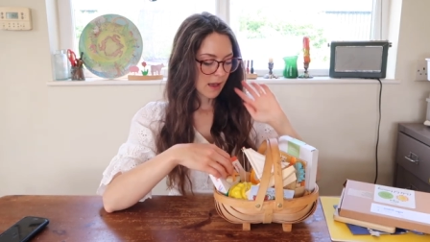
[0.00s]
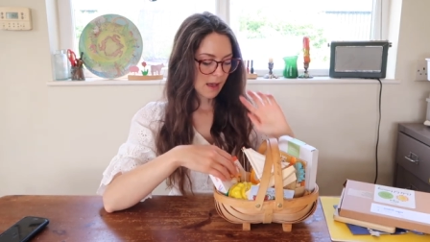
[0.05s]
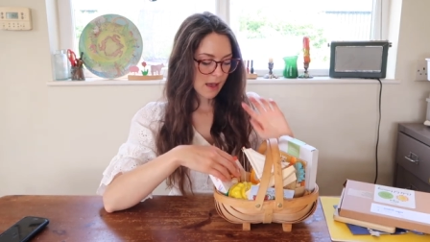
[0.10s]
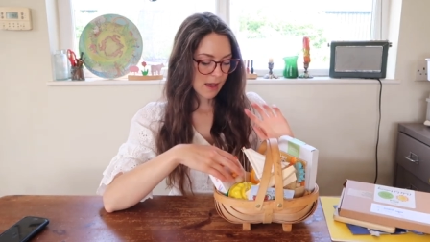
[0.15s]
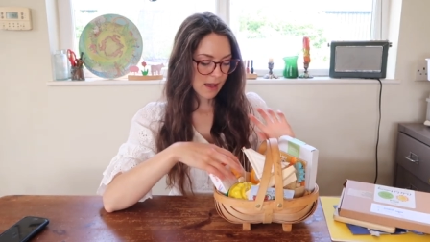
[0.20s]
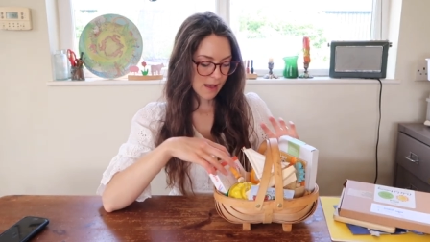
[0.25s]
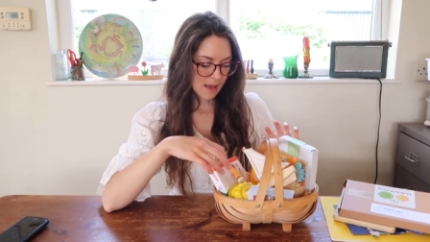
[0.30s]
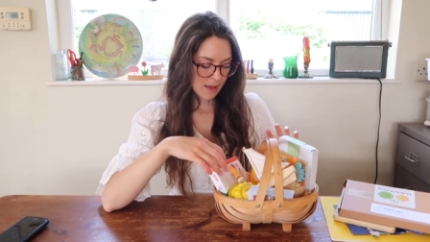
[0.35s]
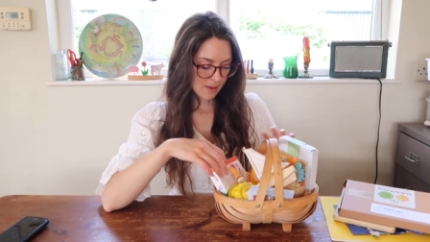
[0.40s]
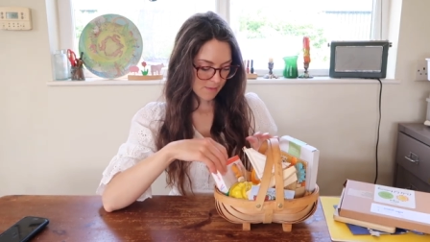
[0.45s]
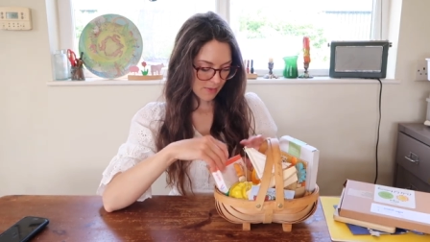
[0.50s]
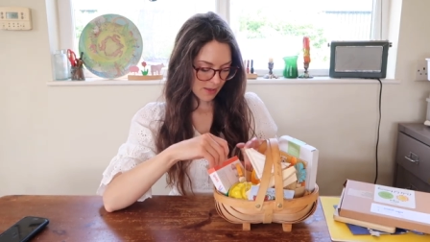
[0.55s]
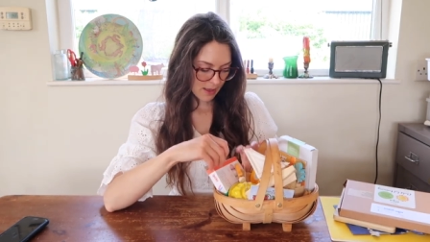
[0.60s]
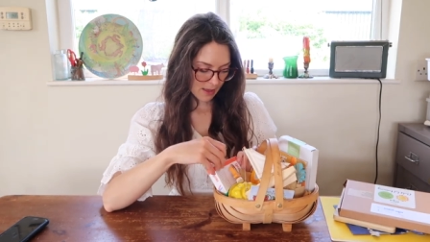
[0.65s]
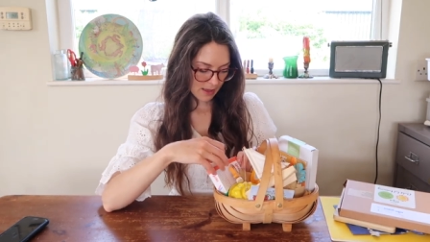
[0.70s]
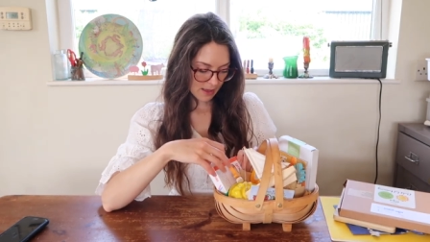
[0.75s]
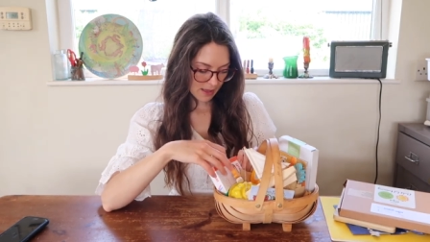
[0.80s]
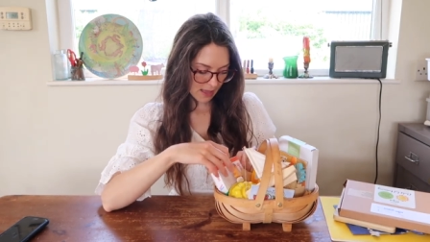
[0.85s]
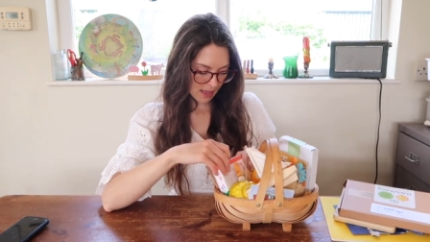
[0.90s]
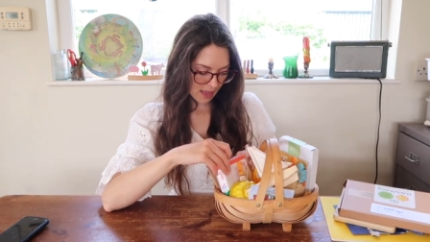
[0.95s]
Um,
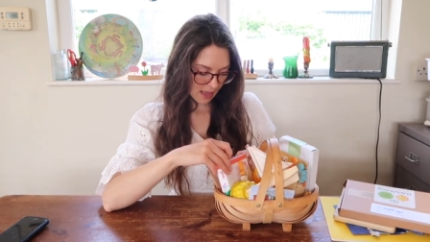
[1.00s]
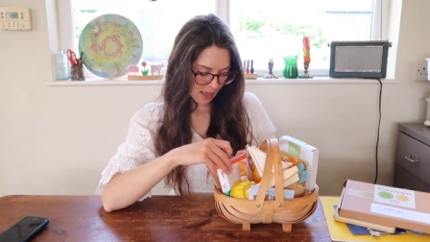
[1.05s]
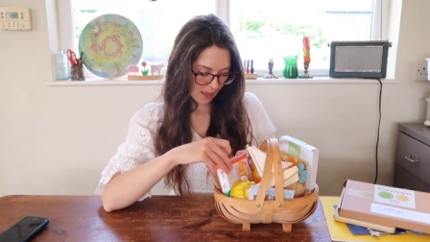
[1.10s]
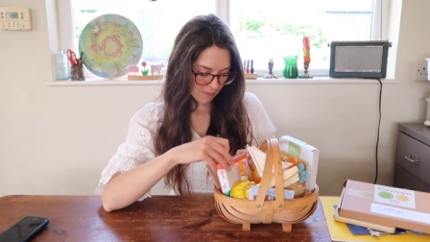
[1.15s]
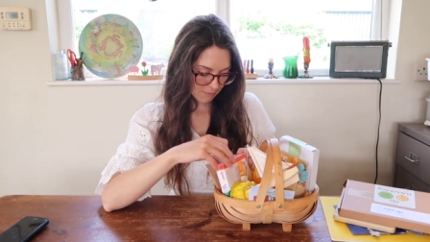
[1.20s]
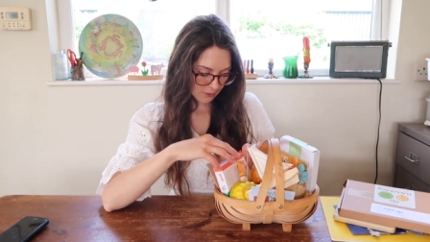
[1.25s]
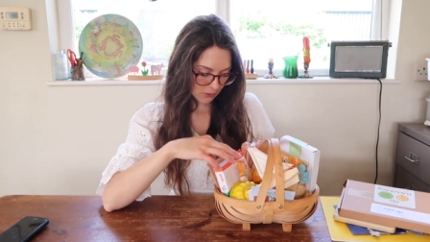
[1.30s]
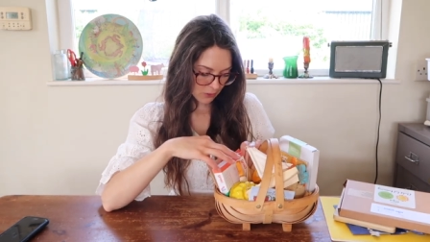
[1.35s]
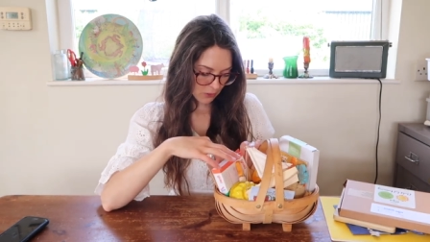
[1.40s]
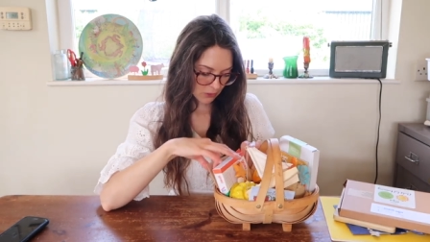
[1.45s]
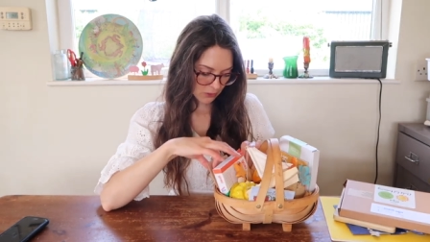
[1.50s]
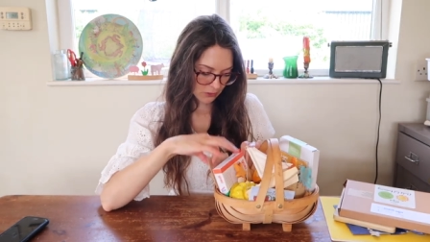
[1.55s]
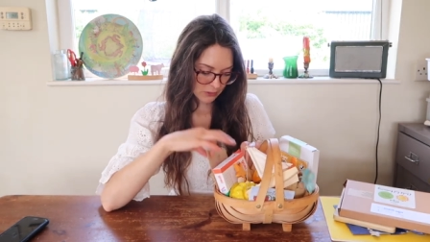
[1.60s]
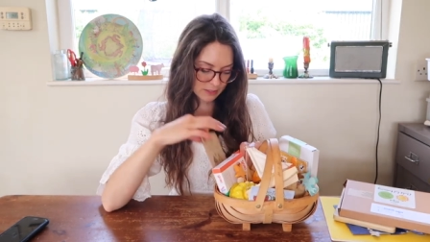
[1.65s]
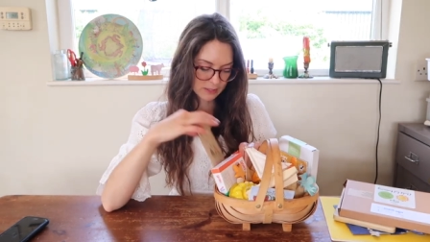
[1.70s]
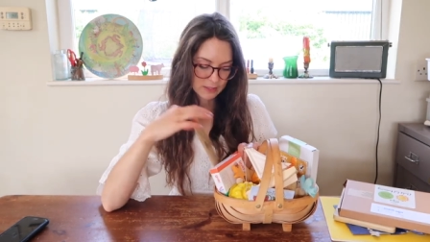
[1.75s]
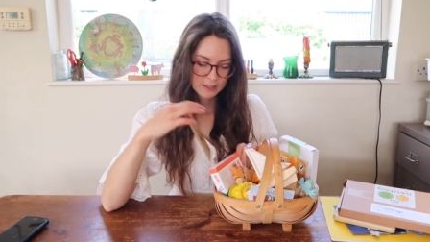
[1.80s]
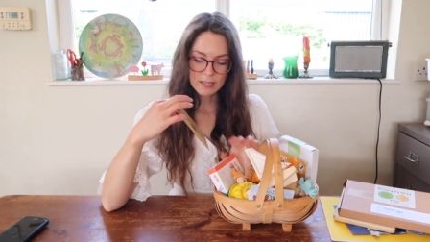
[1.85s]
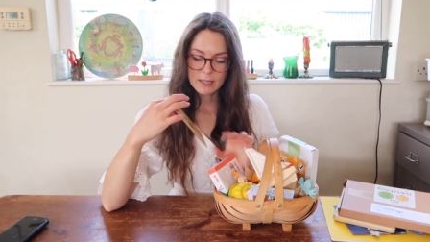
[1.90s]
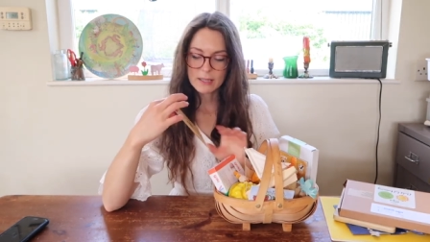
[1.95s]
I have
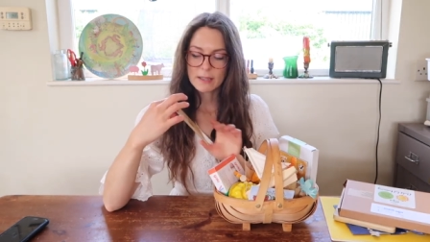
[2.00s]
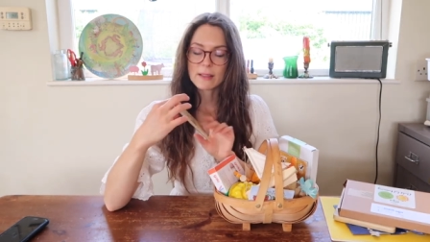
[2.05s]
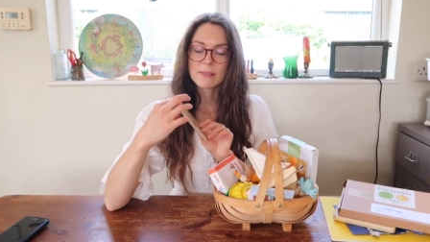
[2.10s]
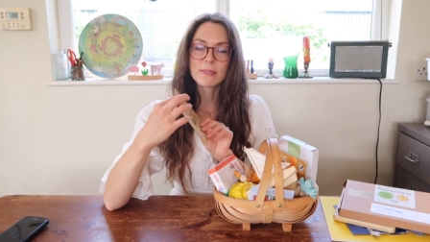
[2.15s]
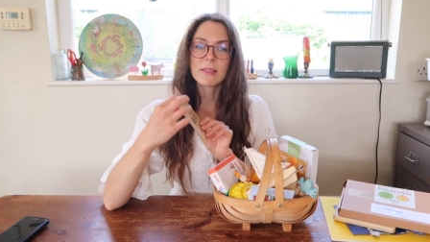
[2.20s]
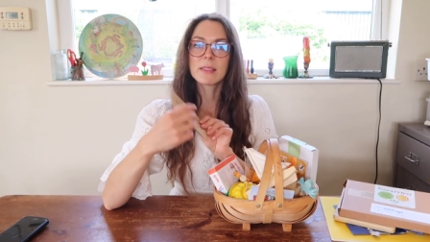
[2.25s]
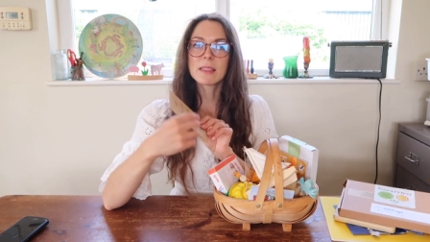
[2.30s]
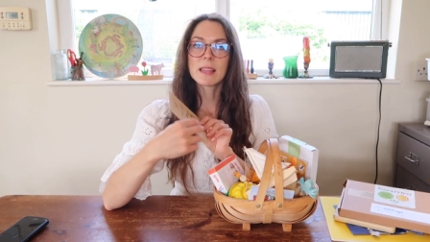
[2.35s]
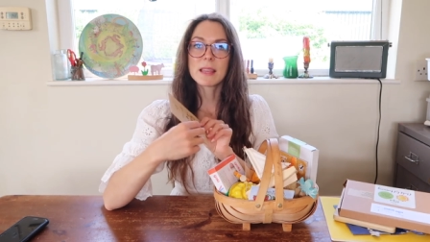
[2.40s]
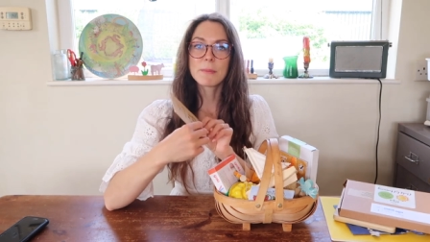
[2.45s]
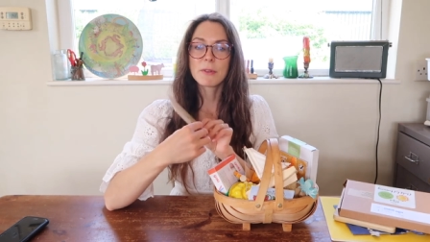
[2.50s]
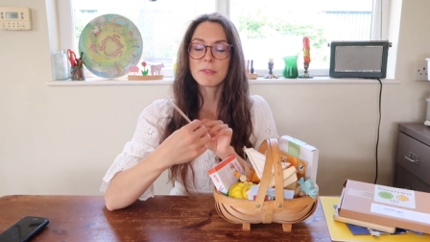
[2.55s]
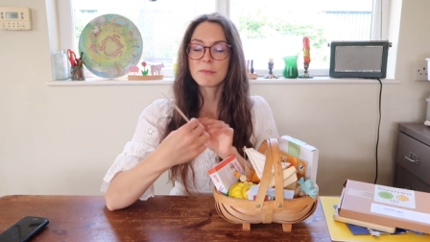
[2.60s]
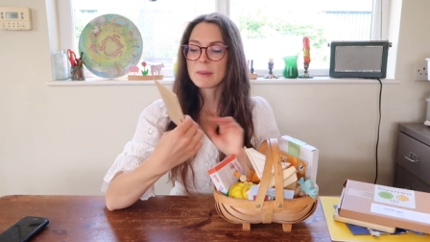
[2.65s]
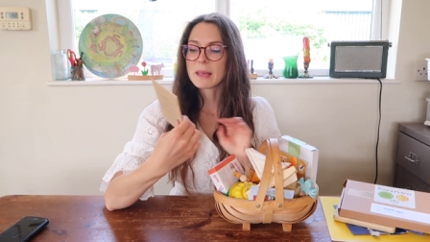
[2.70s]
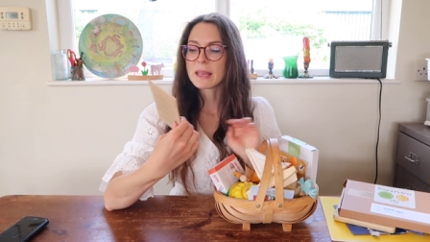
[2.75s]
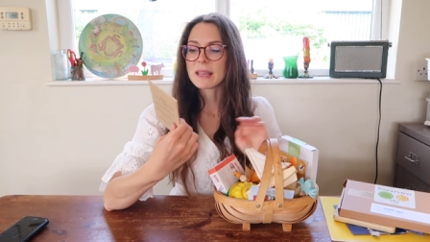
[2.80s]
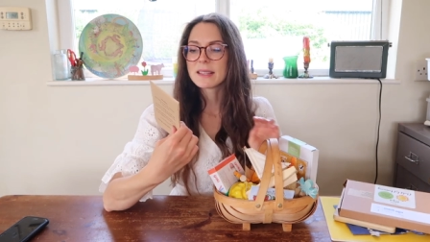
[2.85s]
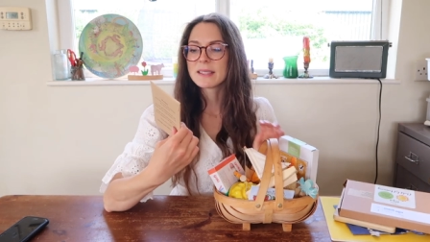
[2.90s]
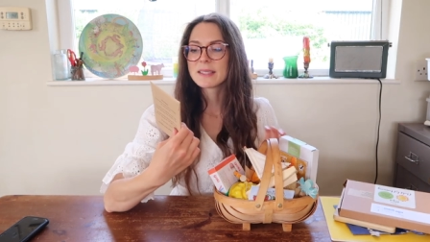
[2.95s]
got, in the theme of
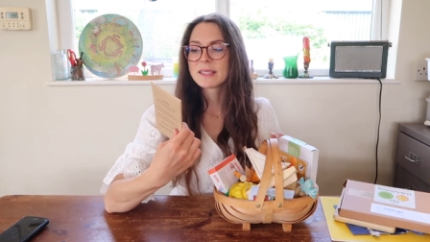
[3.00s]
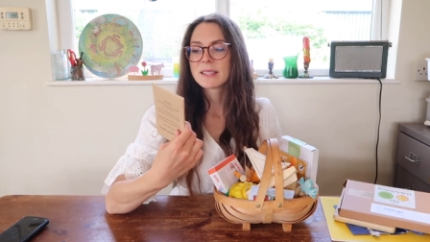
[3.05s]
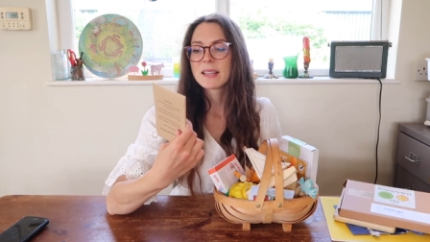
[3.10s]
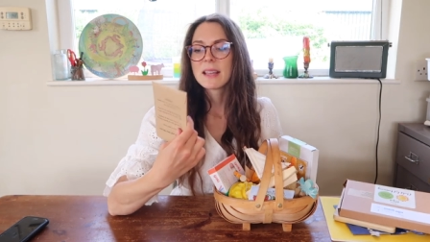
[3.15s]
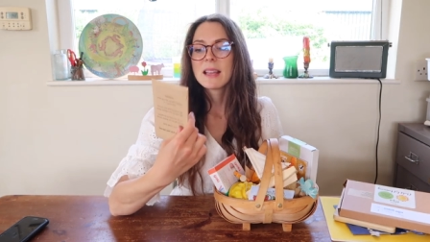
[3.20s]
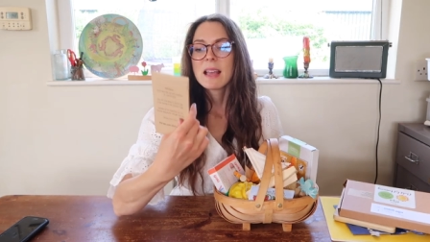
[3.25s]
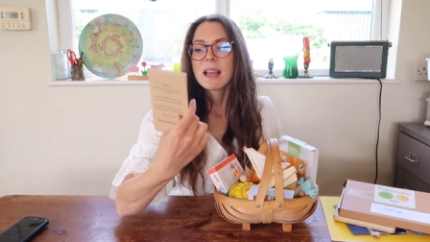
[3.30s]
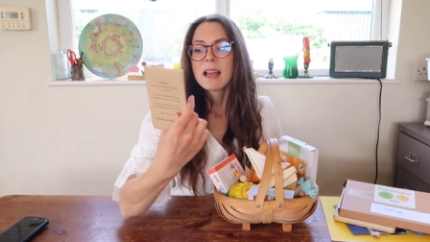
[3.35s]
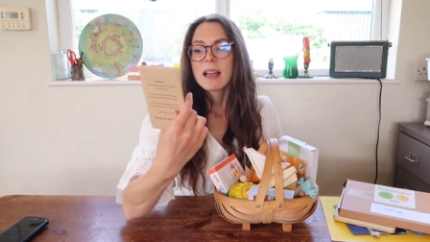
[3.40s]
bees,